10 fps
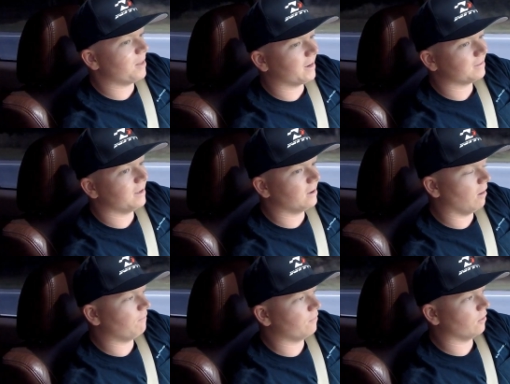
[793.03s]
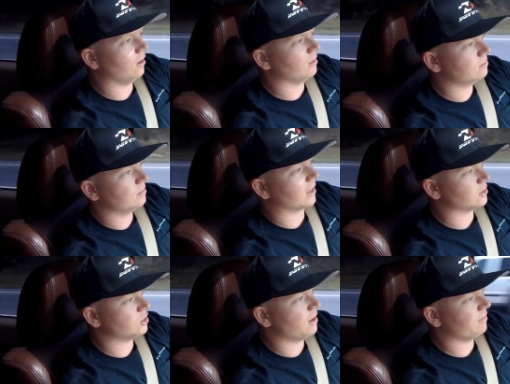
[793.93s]
of them I can think of for
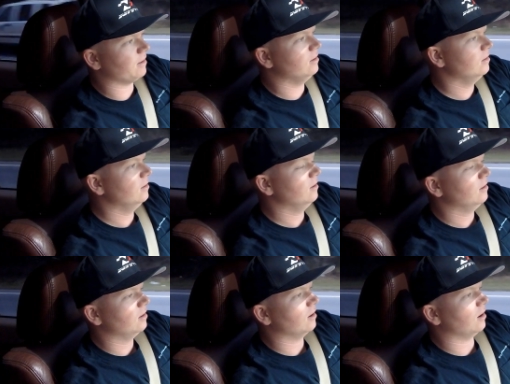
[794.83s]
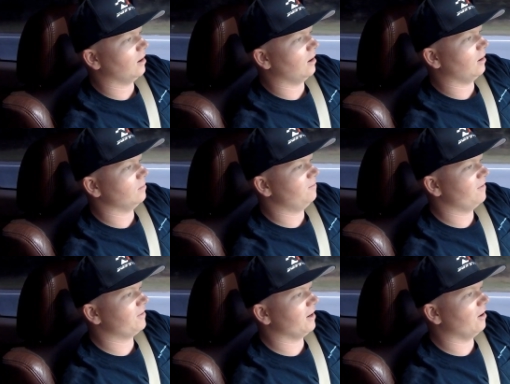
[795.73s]
like a Chevy
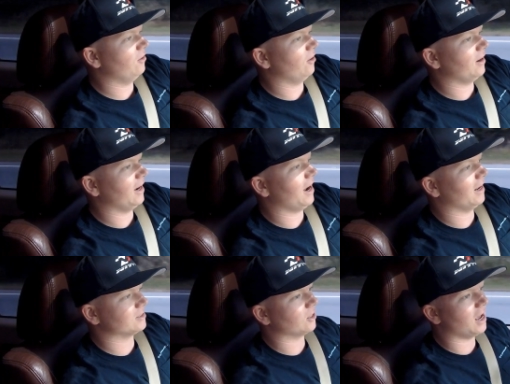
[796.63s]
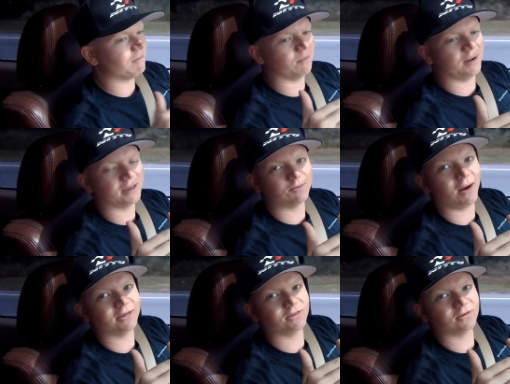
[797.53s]
1500, it's going to have a big
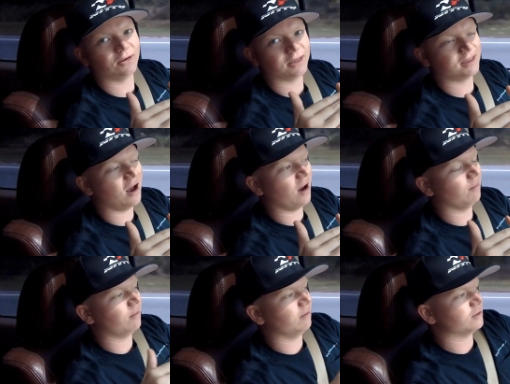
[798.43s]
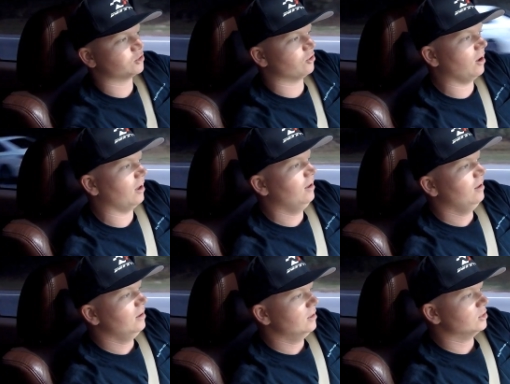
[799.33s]
spacer on the top of the strut.
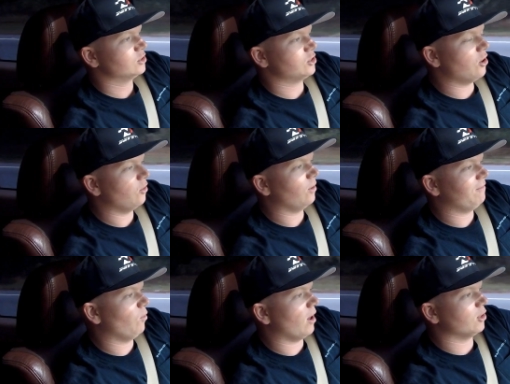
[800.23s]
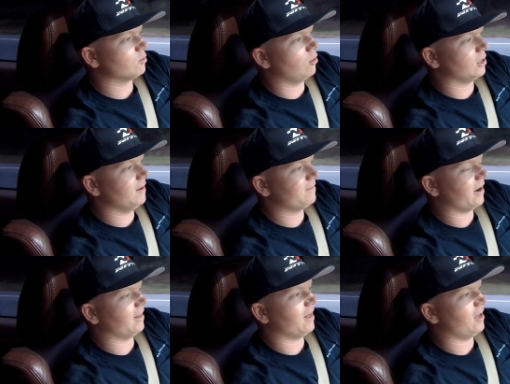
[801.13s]
So if you want a little more lift
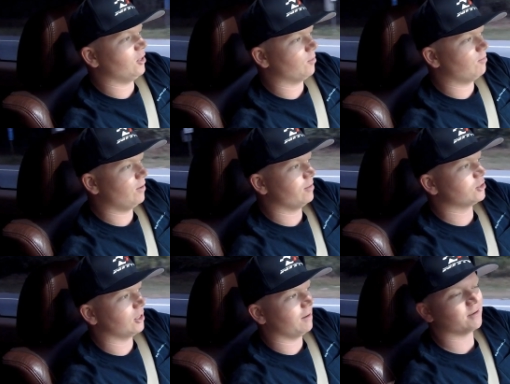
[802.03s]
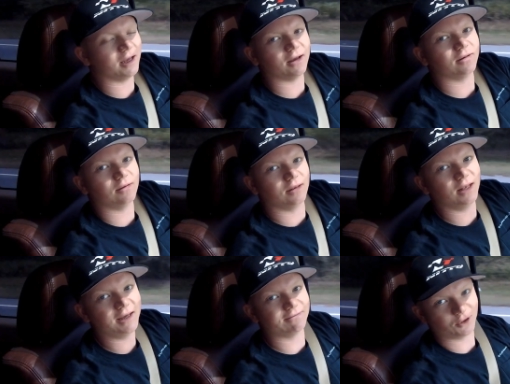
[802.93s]
out of that, you're pretty much going to have to get
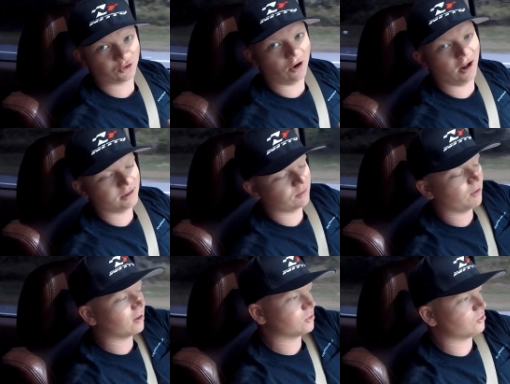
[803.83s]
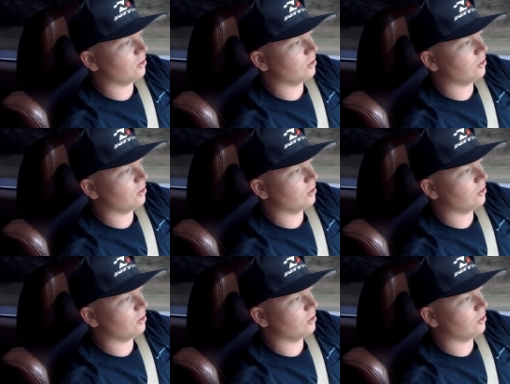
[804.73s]
lift struts, a bigger